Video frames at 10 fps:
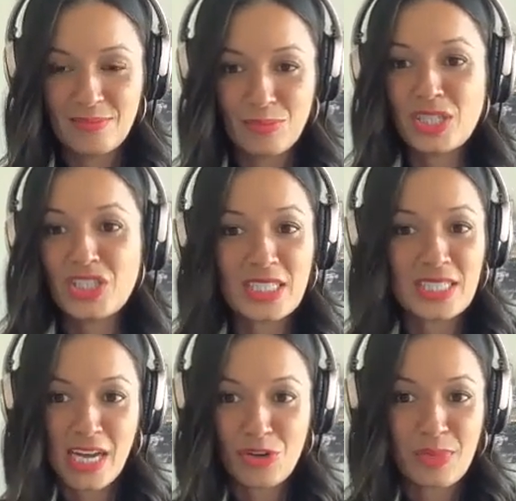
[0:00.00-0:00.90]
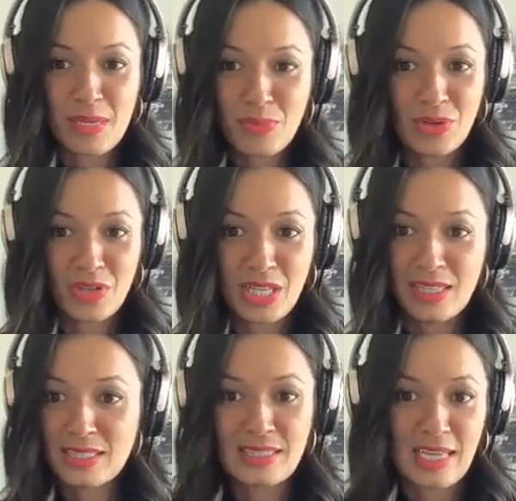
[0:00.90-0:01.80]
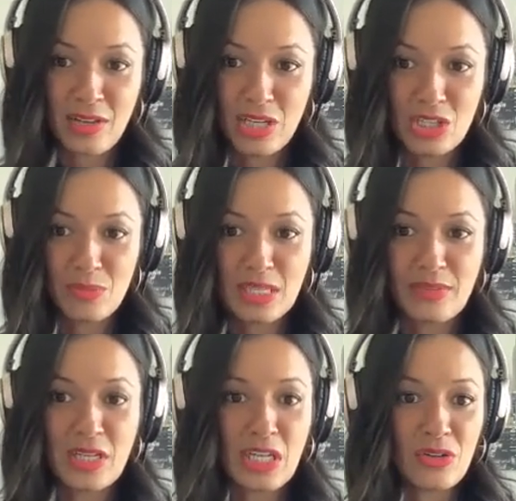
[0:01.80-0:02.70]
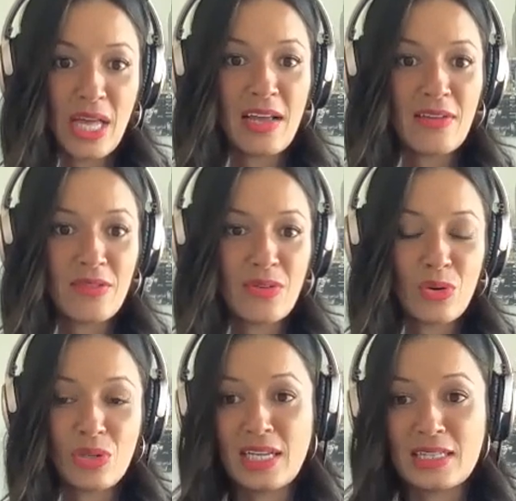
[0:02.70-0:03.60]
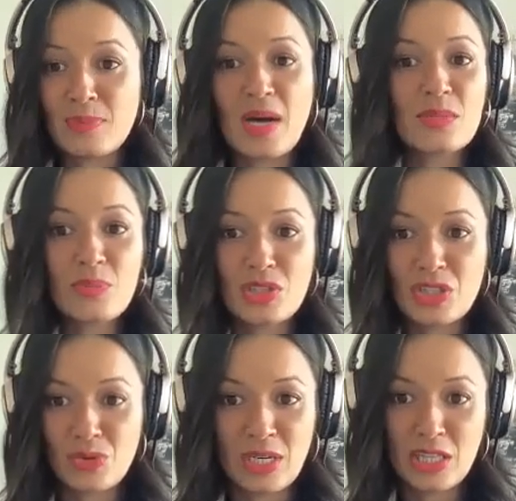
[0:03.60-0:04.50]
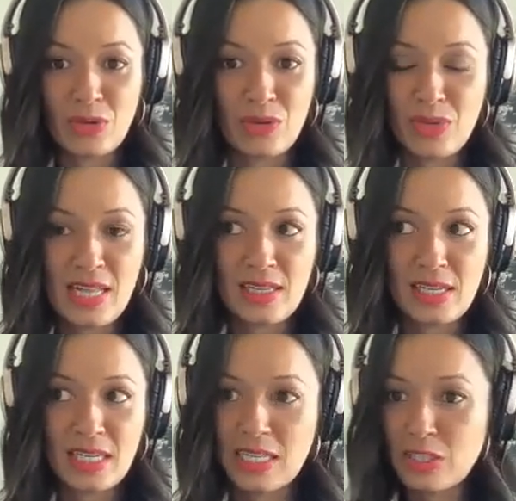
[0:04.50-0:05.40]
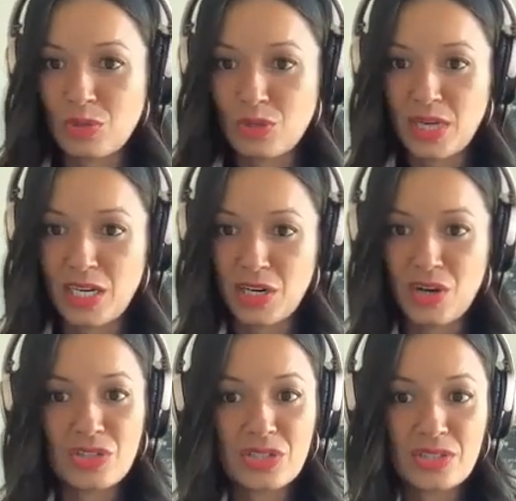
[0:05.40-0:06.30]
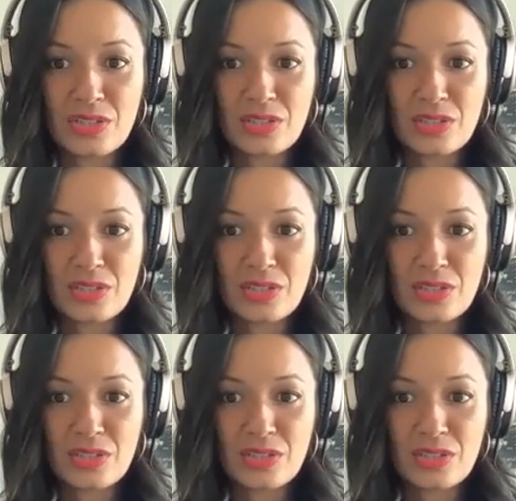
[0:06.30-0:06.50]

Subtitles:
preaching to other people that this is how they should be living their life, or that it's possible to create their own reality unless we're creating ours.